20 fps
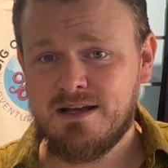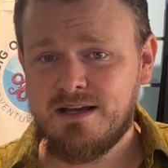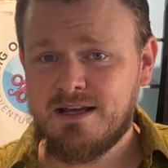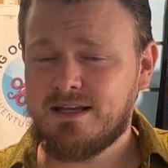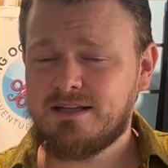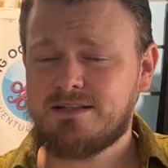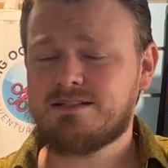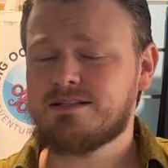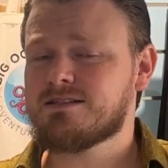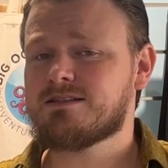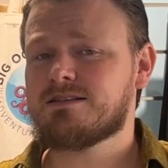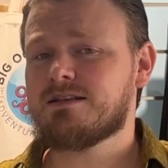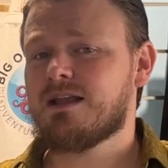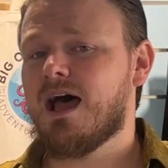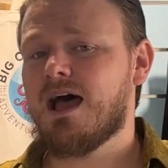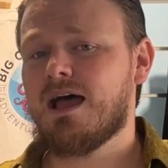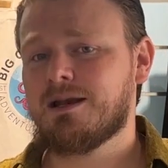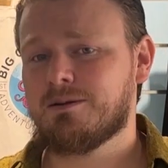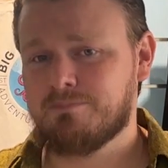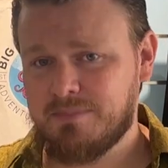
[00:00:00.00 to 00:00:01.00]
it does
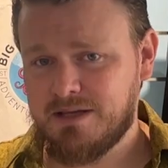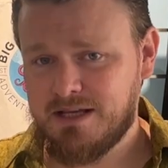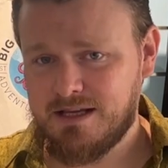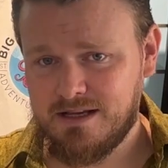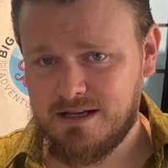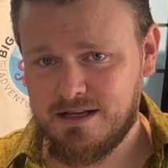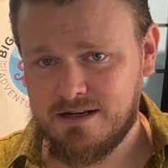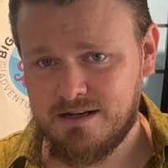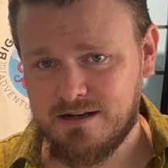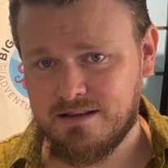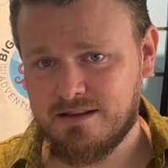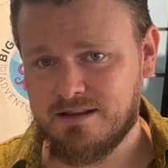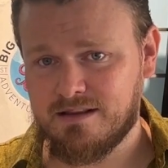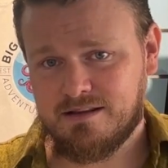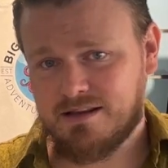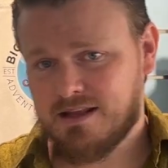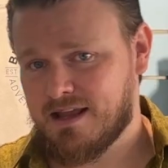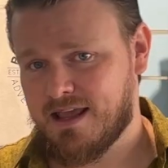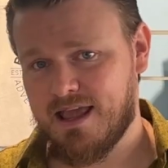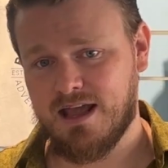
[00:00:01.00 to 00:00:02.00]
not mean that
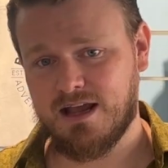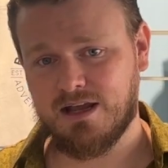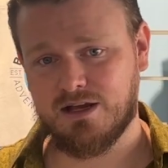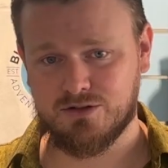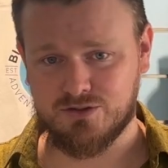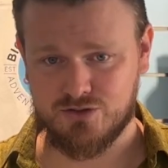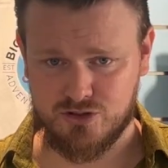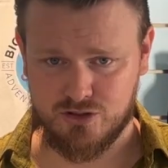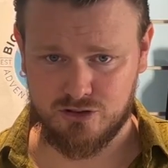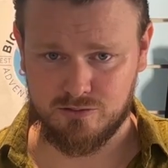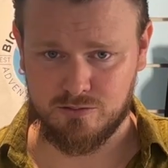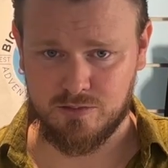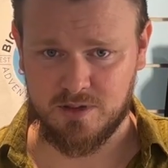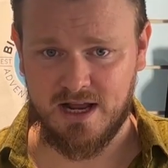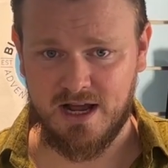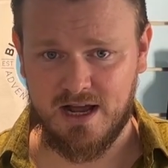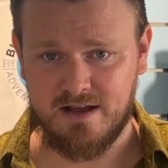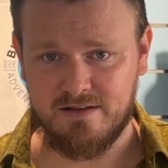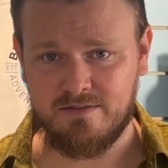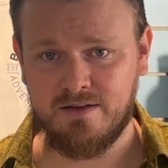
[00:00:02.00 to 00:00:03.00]
they can't go scuba
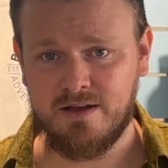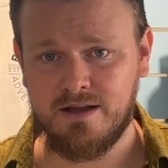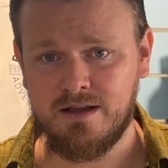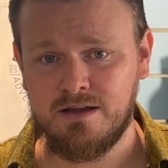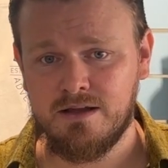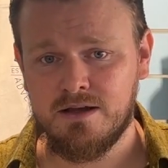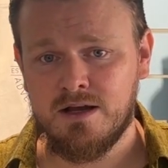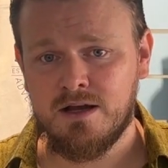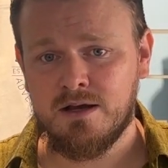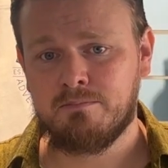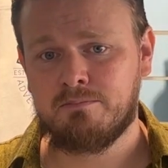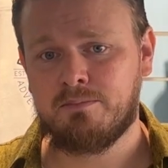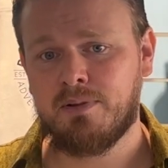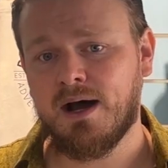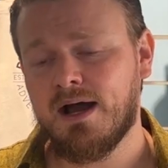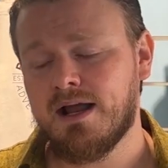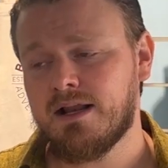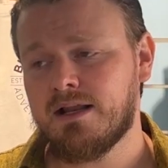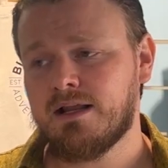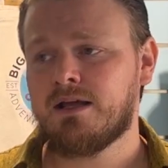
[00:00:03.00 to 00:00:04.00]
diving,
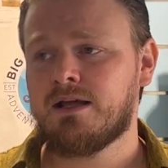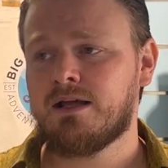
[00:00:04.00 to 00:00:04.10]
but